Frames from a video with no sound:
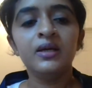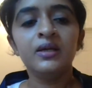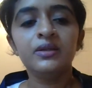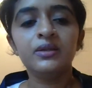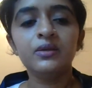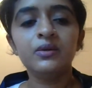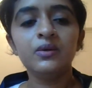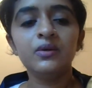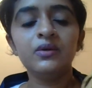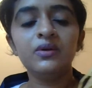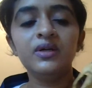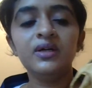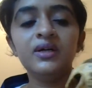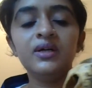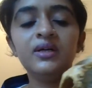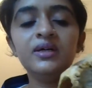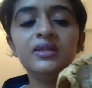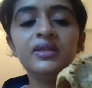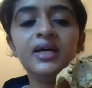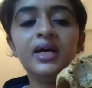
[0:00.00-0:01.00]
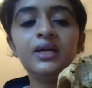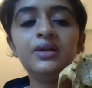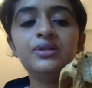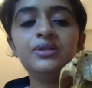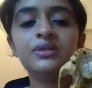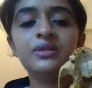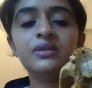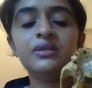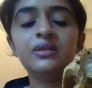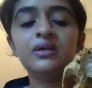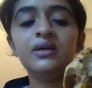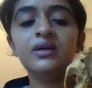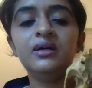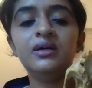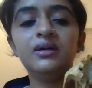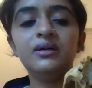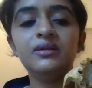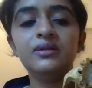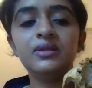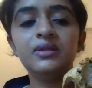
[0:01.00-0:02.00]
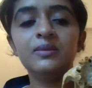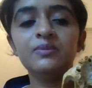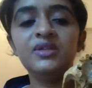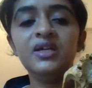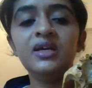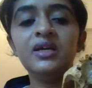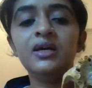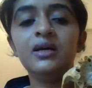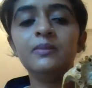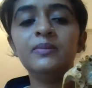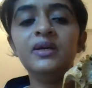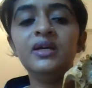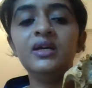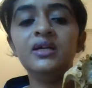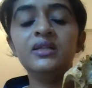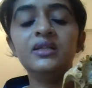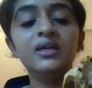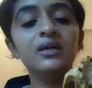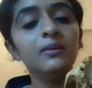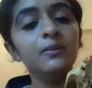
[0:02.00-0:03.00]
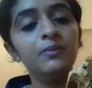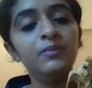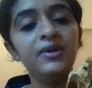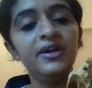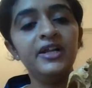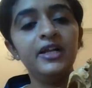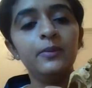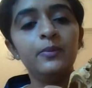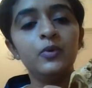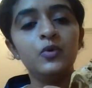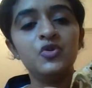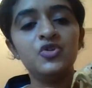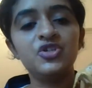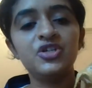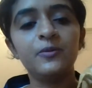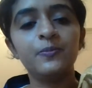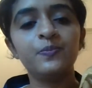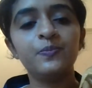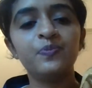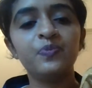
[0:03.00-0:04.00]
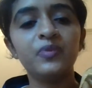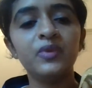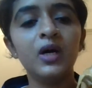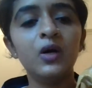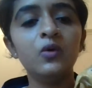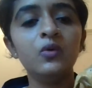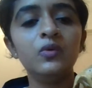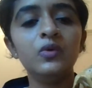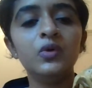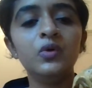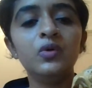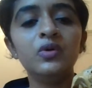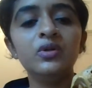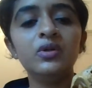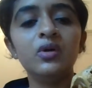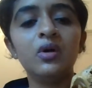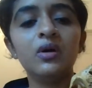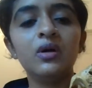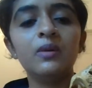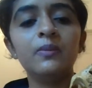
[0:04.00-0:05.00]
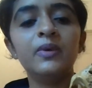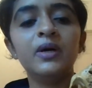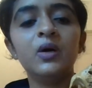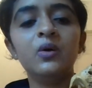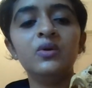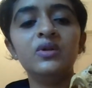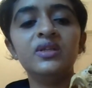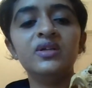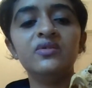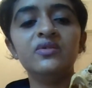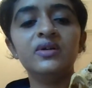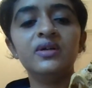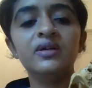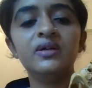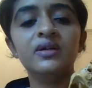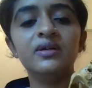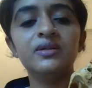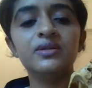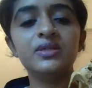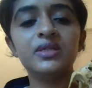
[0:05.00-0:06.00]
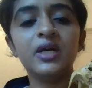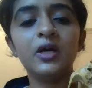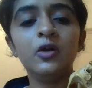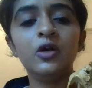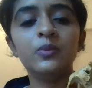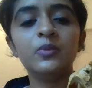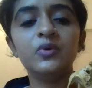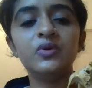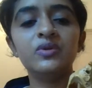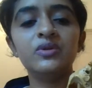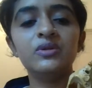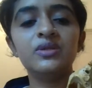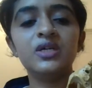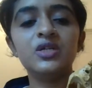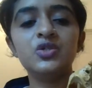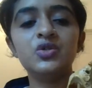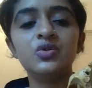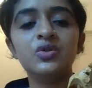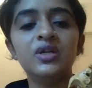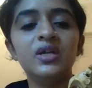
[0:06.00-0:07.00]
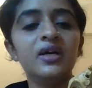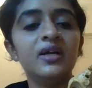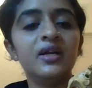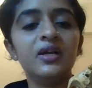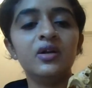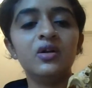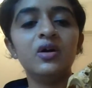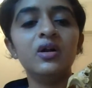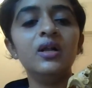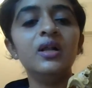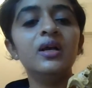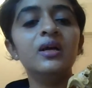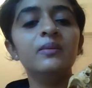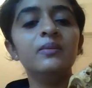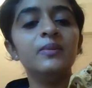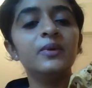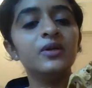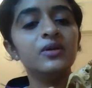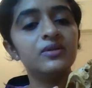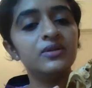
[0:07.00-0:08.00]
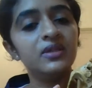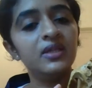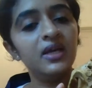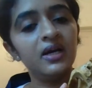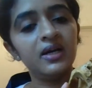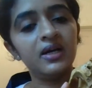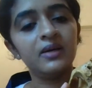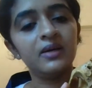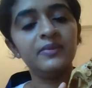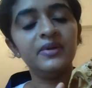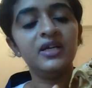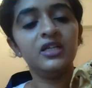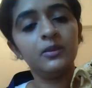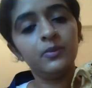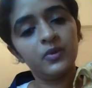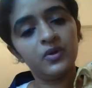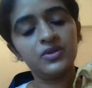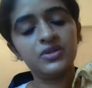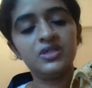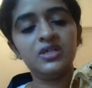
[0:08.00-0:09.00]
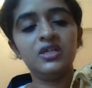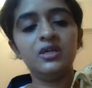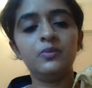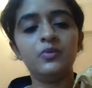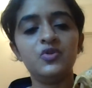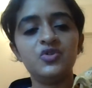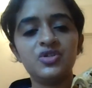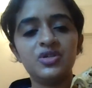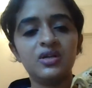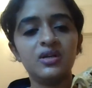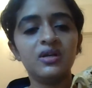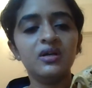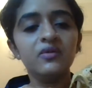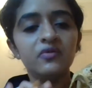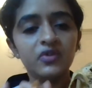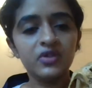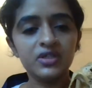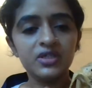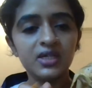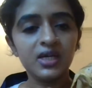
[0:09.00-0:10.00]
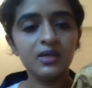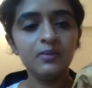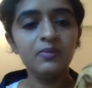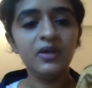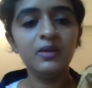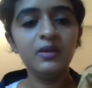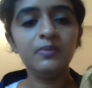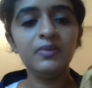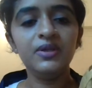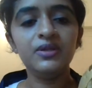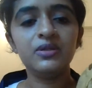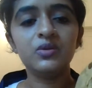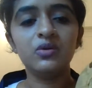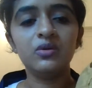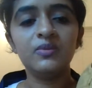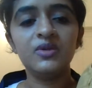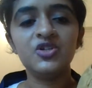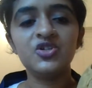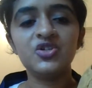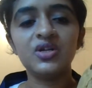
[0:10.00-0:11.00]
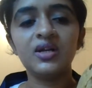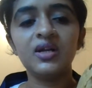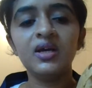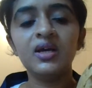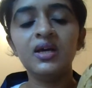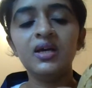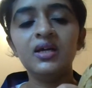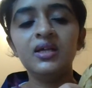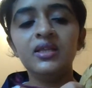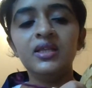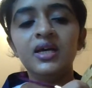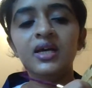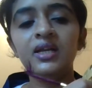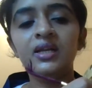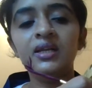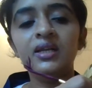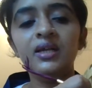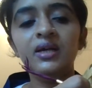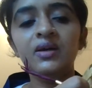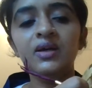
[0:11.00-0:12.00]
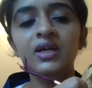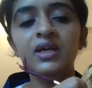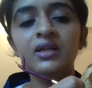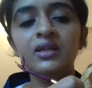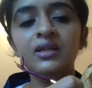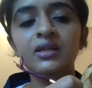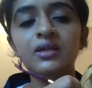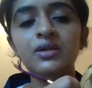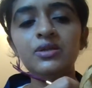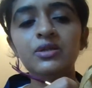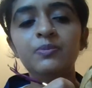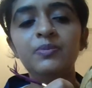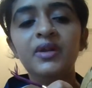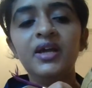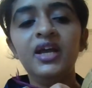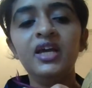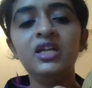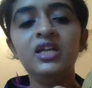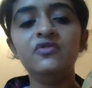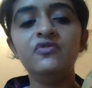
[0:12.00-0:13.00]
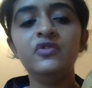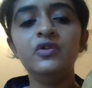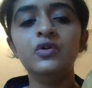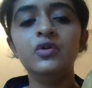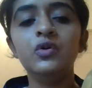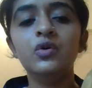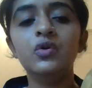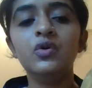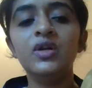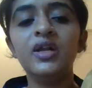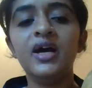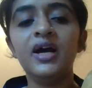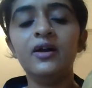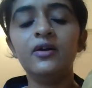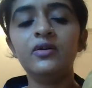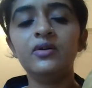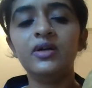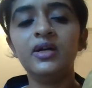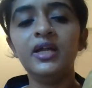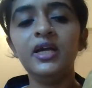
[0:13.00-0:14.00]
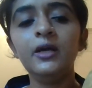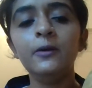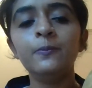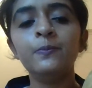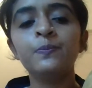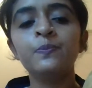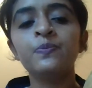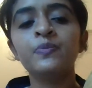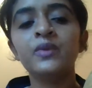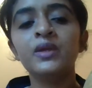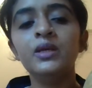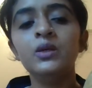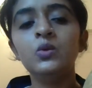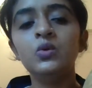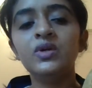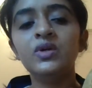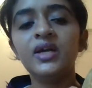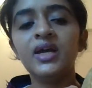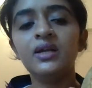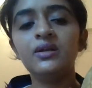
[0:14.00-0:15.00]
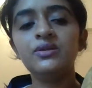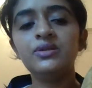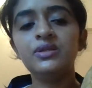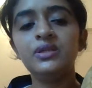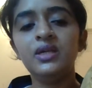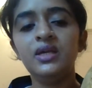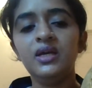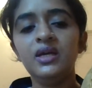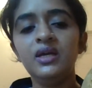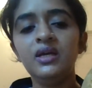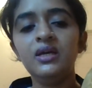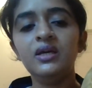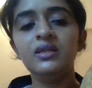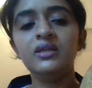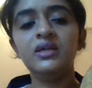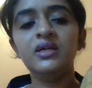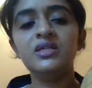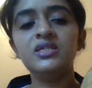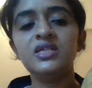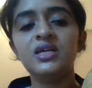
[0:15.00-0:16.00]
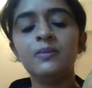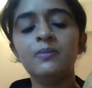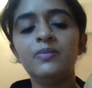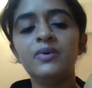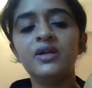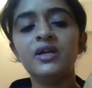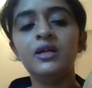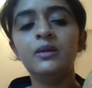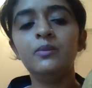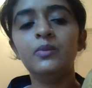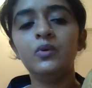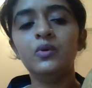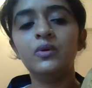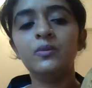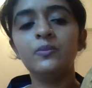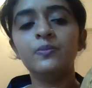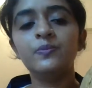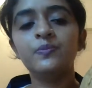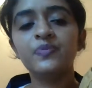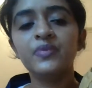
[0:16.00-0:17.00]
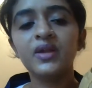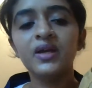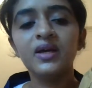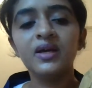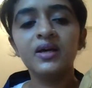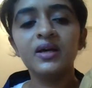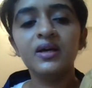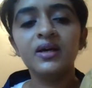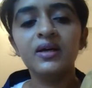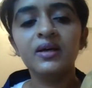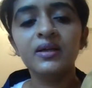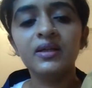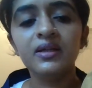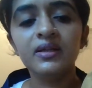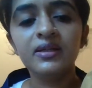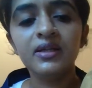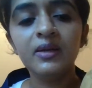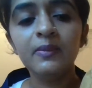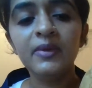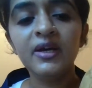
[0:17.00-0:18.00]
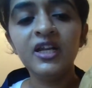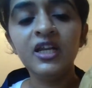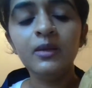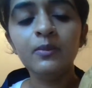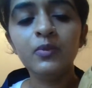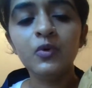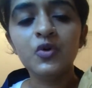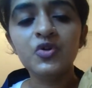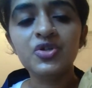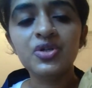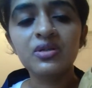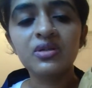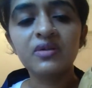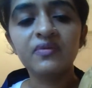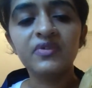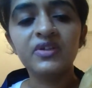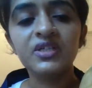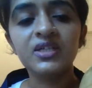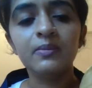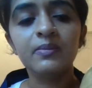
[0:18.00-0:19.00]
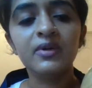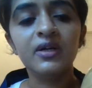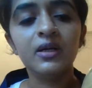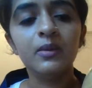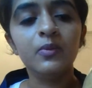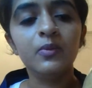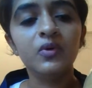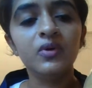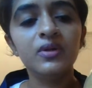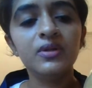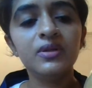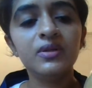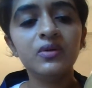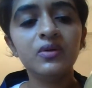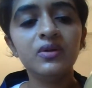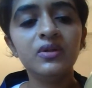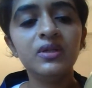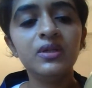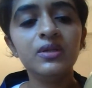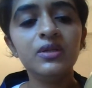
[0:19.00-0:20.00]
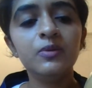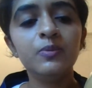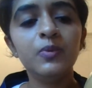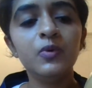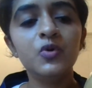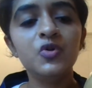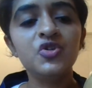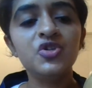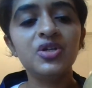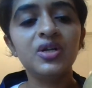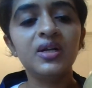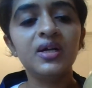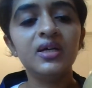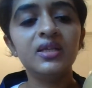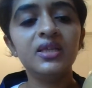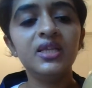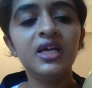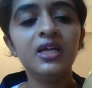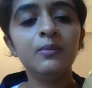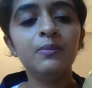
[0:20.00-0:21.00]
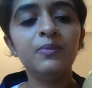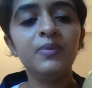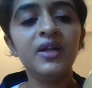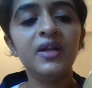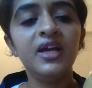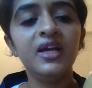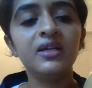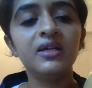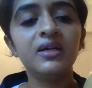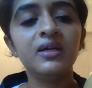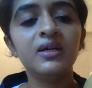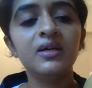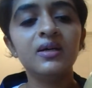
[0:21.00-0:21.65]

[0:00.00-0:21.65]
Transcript: So that's something coming in the middle portion. Now, don't talk about the styloid process and jugular and all because they are coming in the posterior portion. For the time being, please don't mention. Then in this plane, if you go laterally, you can see the temporal bone, the remaining portions of the temporal bone. So this portion, a thin plate,